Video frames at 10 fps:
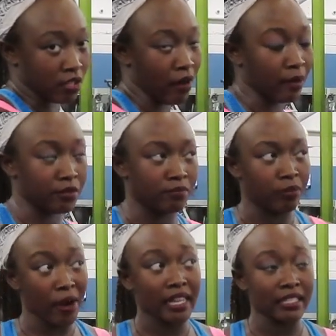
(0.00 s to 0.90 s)
So I
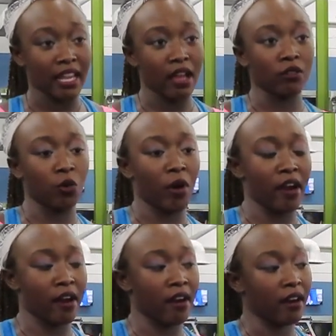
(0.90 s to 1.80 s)
break it down to
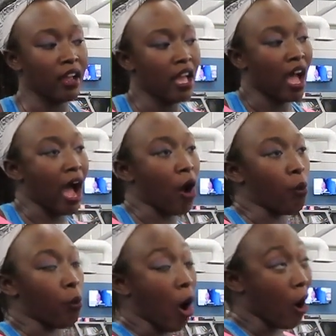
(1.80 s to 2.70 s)
where I'll
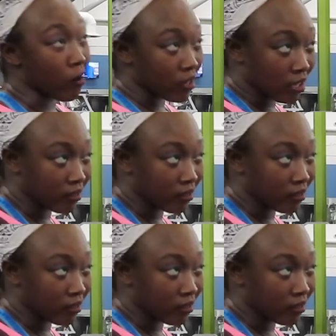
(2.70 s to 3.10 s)
walk,